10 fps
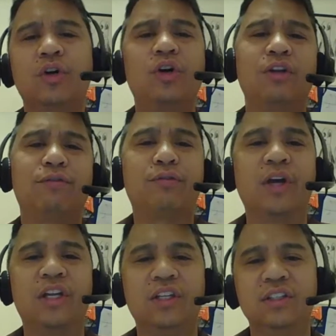Call a
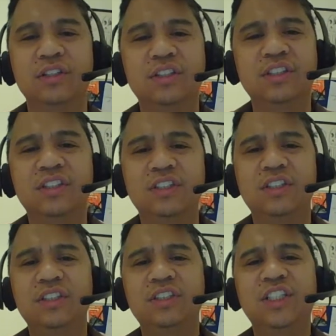friend.
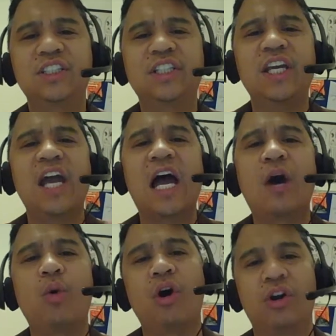Just say,
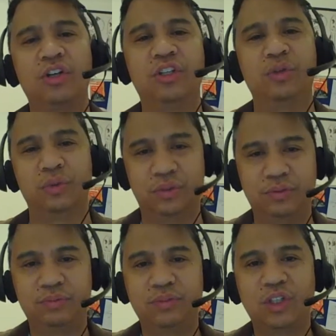how are you?
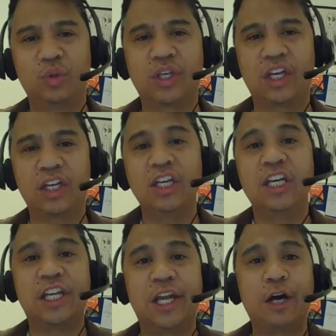Okay,
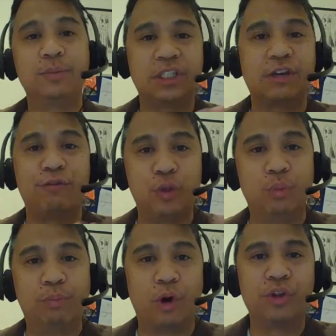it helps if
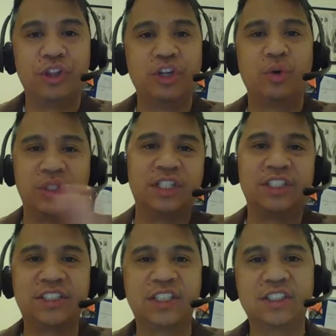you both know the
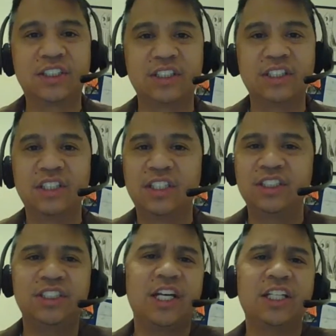deceased.
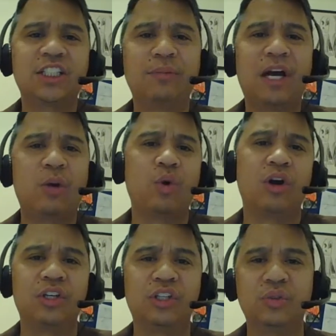Just ask them, how
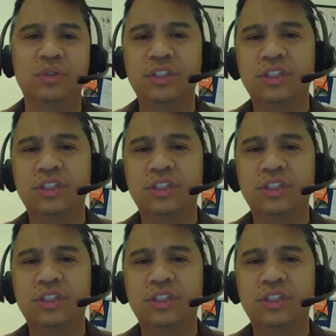are you?